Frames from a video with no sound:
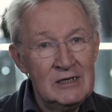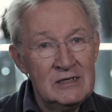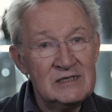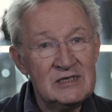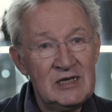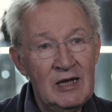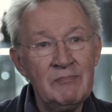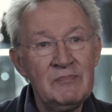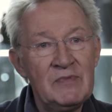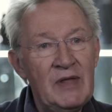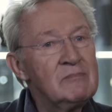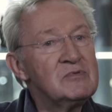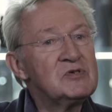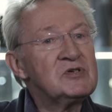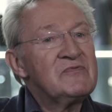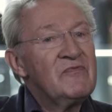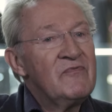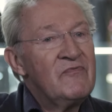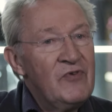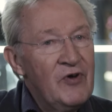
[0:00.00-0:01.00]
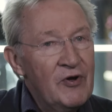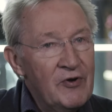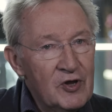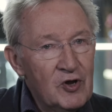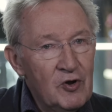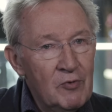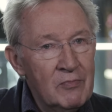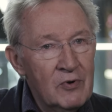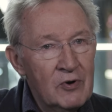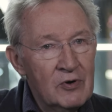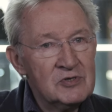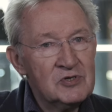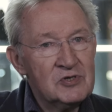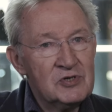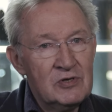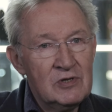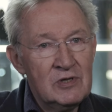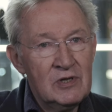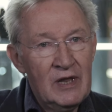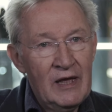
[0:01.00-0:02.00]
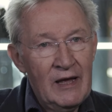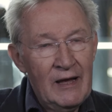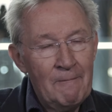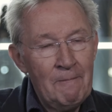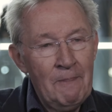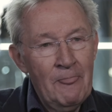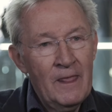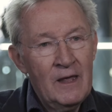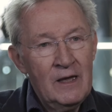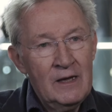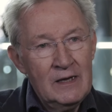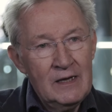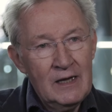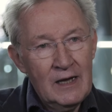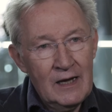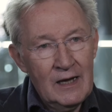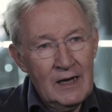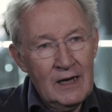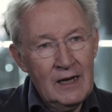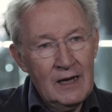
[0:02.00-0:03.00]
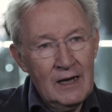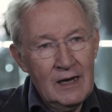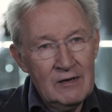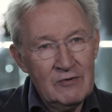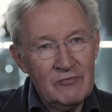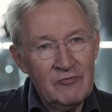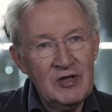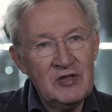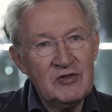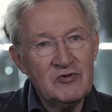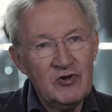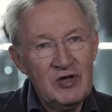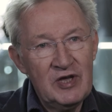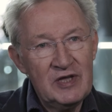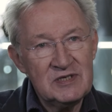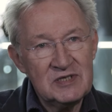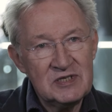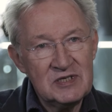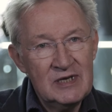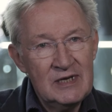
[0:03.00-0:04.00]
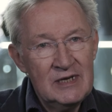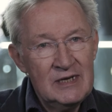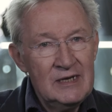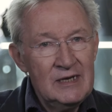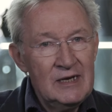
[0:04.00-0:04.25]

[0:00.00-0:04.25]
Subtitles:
sometimes very commercial retreats.